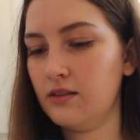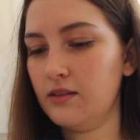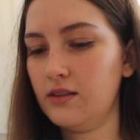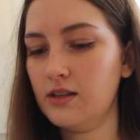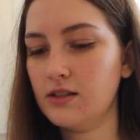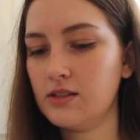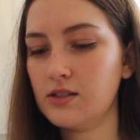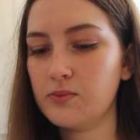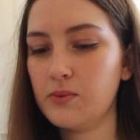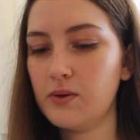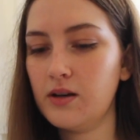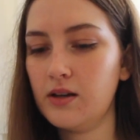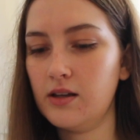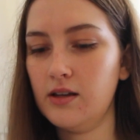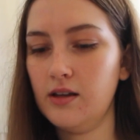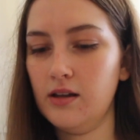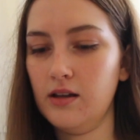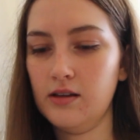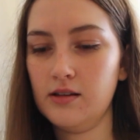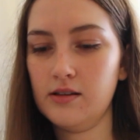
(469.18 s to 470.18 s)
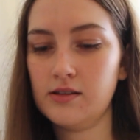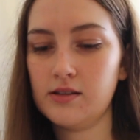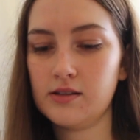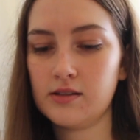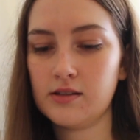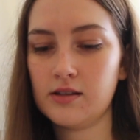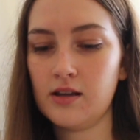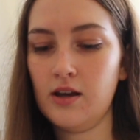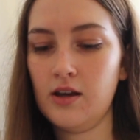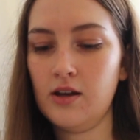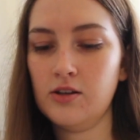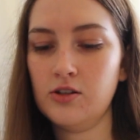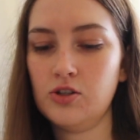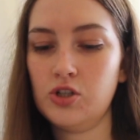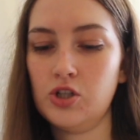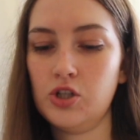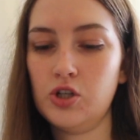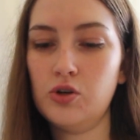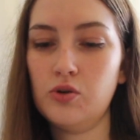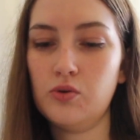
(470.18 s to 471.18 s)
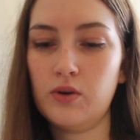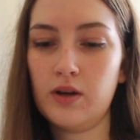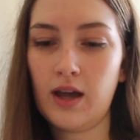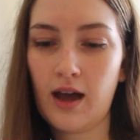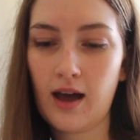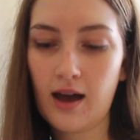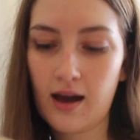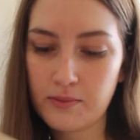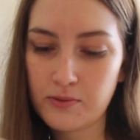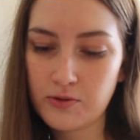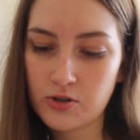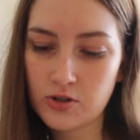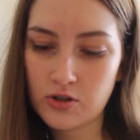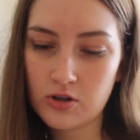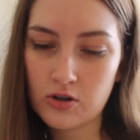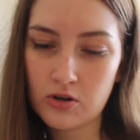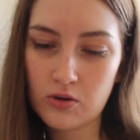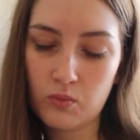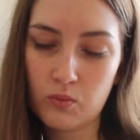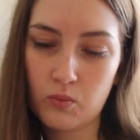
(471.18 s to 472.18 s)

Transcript: This one is To Capture